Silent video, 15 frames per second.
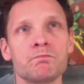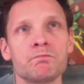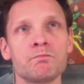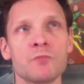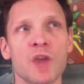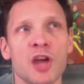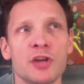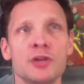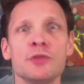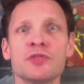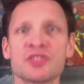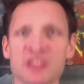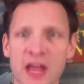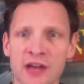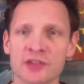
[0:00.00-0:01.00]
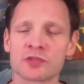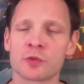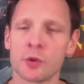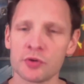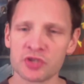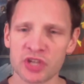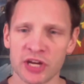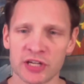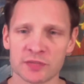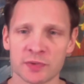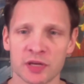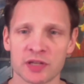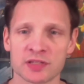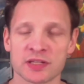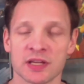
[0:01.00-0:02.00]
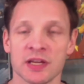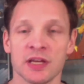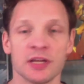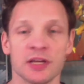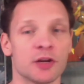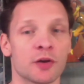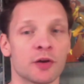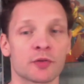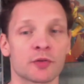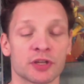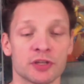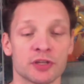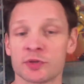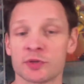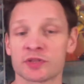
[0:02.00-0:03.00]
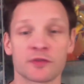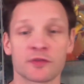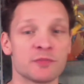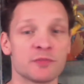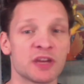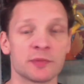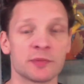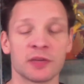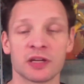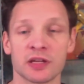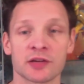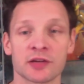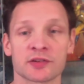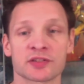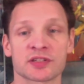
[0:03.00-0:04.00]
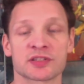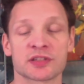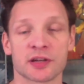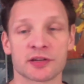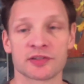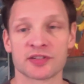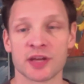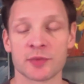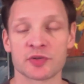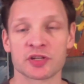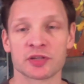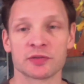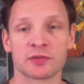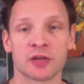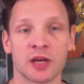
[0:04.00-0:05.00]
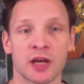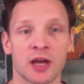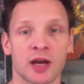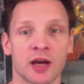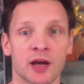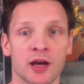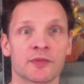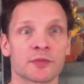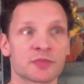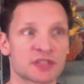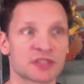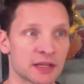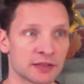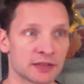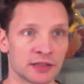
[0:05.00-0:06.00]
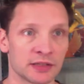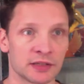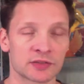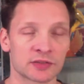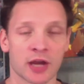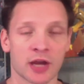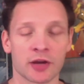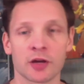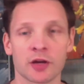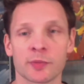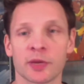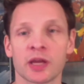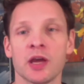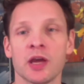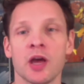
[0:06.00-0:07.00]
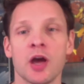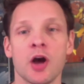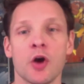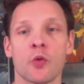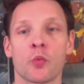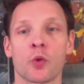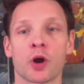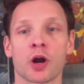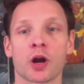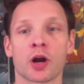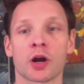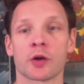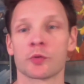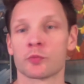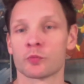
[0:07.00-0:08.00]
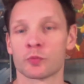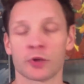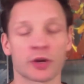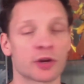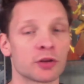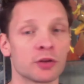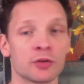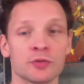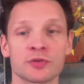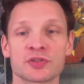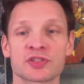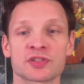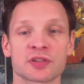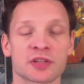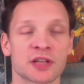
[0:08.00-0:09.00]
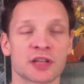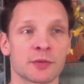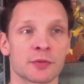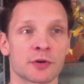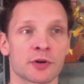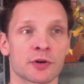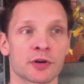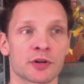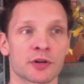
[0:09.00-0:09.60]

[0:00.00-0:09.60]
a huge status quo change because the Inhumans for many years since their inception, from Stan Lee and Jack Kirby, were recluse. They were